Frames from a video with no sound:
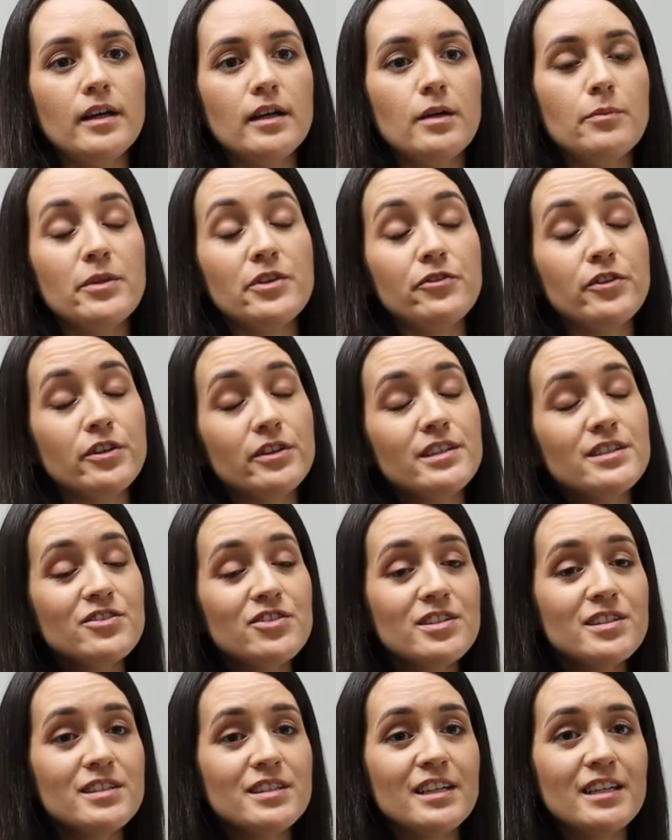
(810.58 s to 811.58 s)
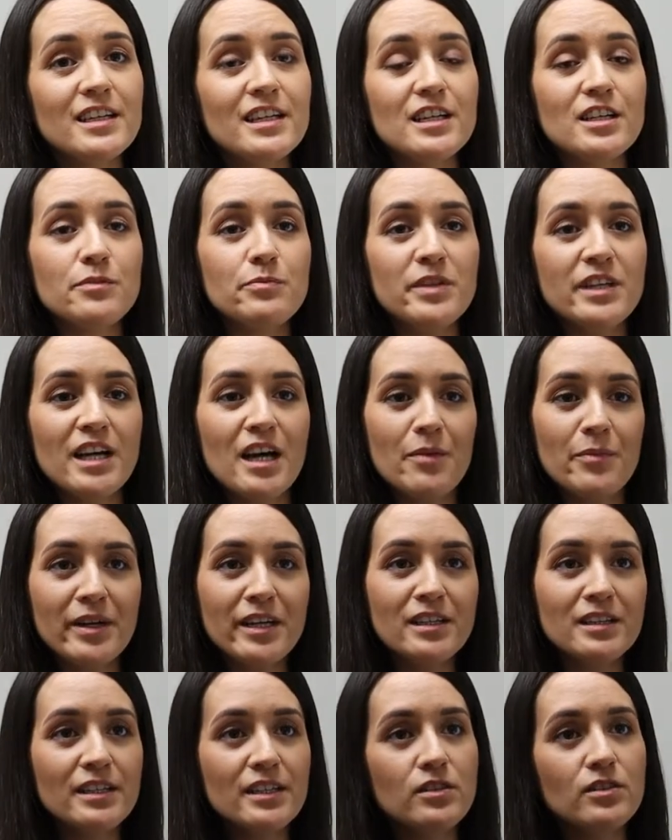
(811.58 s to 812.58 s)
If you're interested in becoming
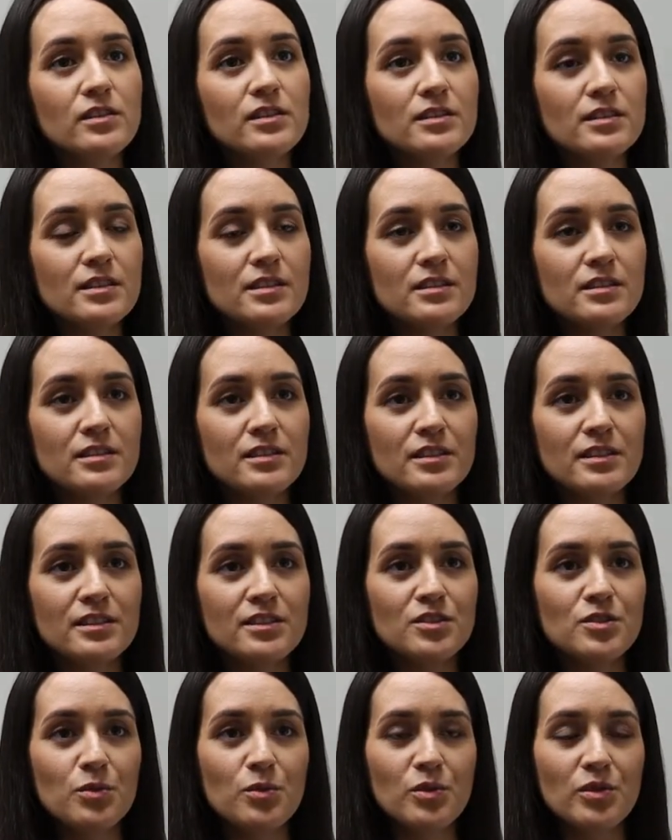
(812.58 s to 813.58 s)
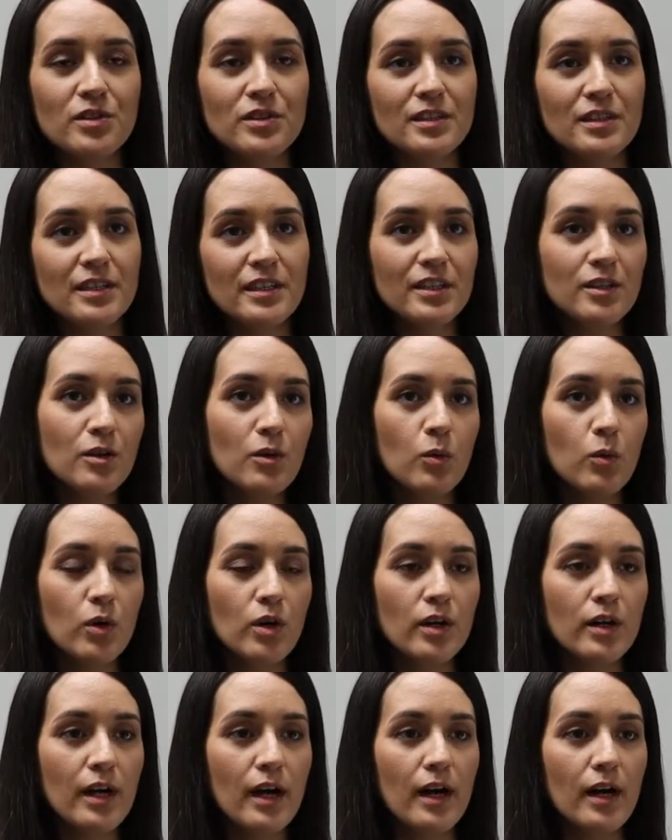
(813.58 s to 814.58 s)
a legal assistant or legal
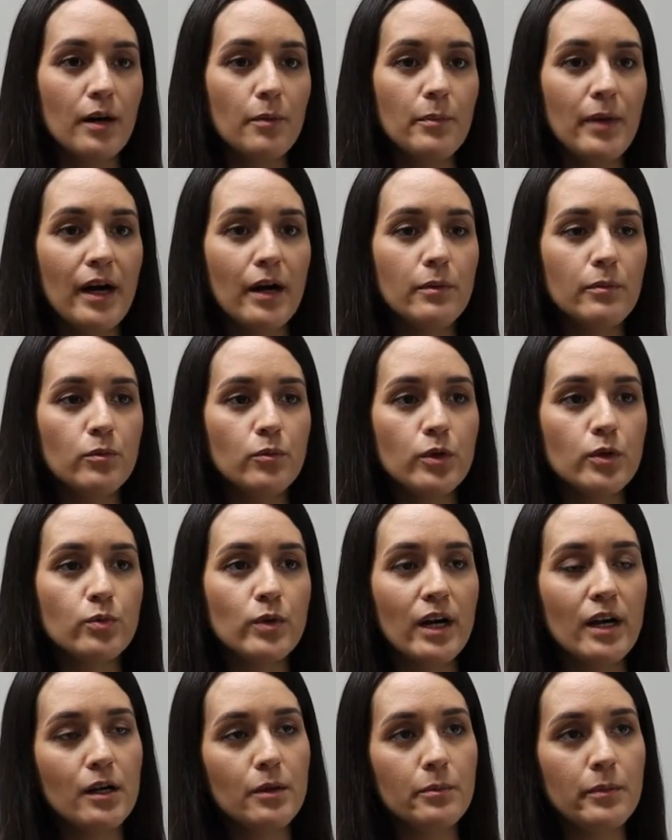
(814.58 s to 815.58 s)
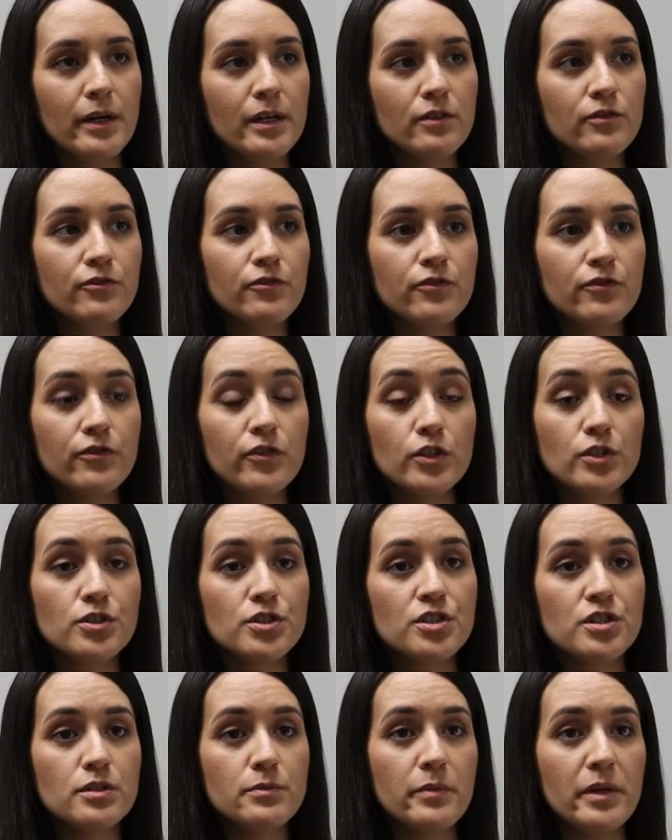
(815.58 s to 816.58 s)
work, I would recommend
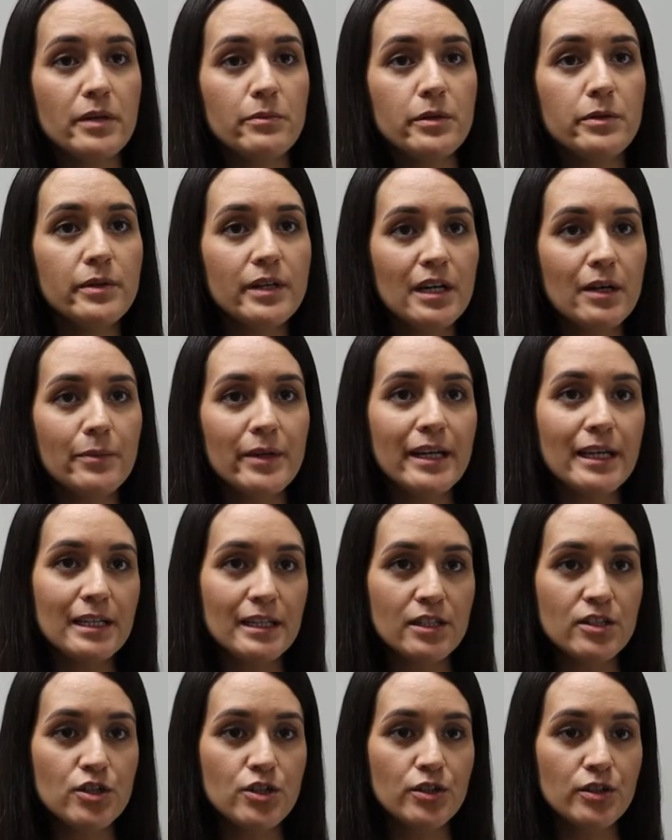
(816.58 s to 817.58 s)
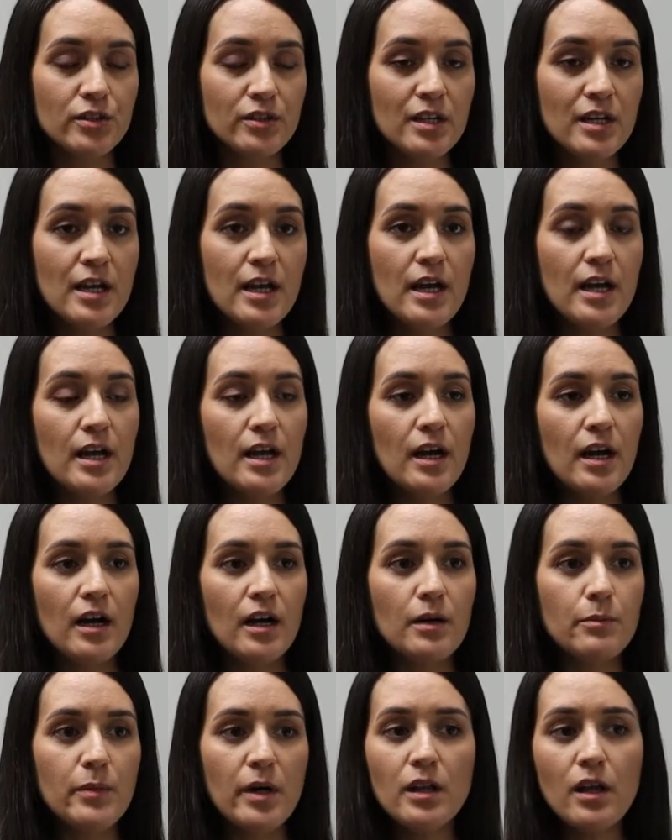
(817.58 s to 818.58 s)
first maybe becoming an intern.
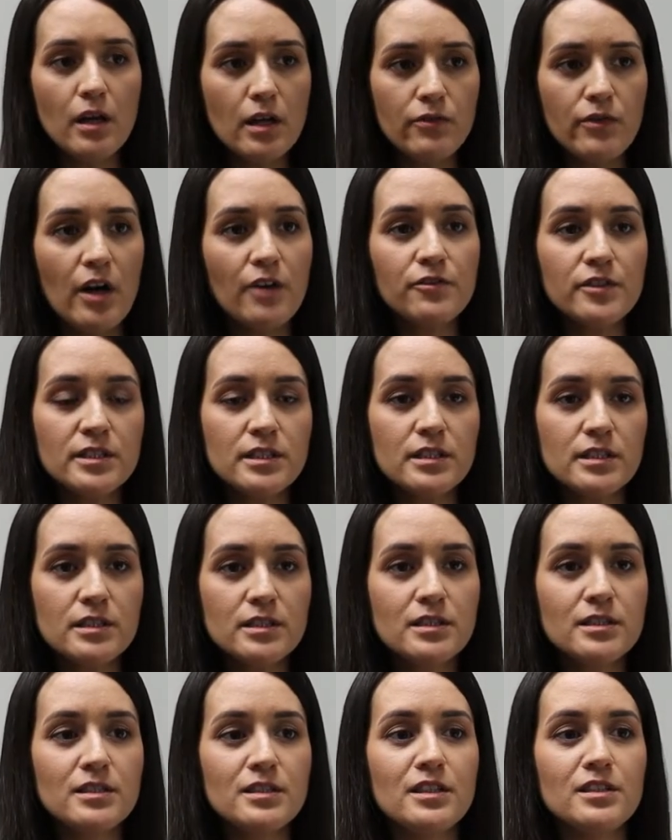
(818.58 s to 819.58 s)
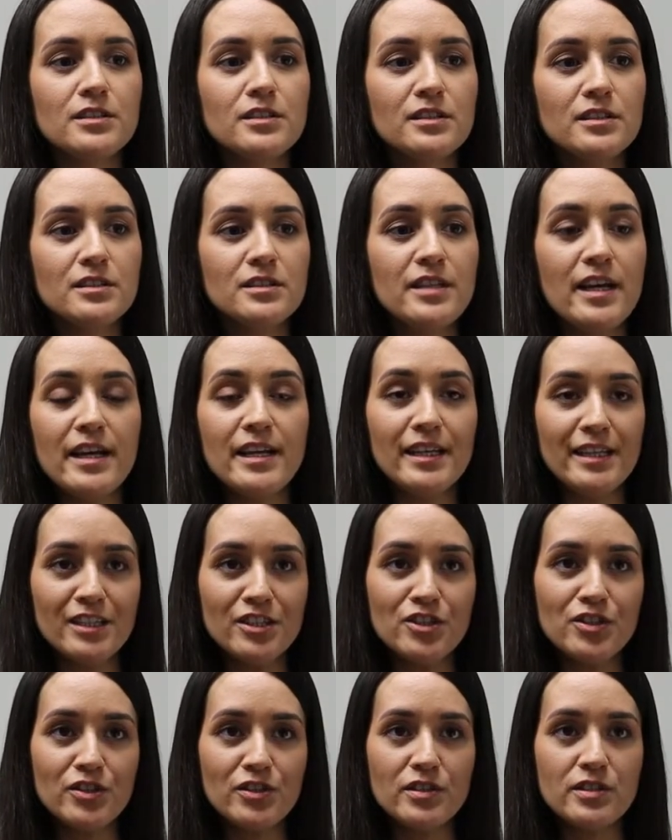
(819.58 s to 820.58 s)
A lot of offices take
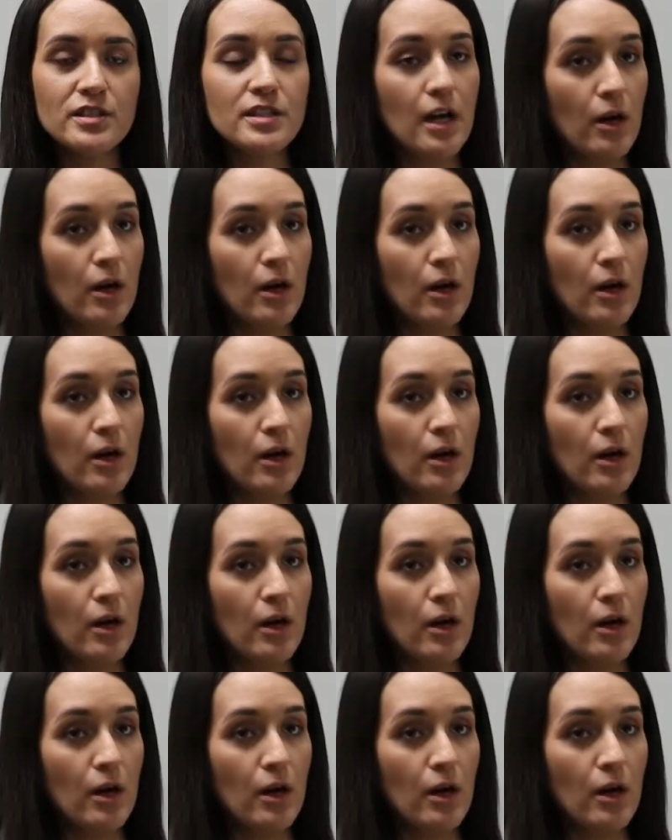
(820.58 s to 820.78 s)
interns.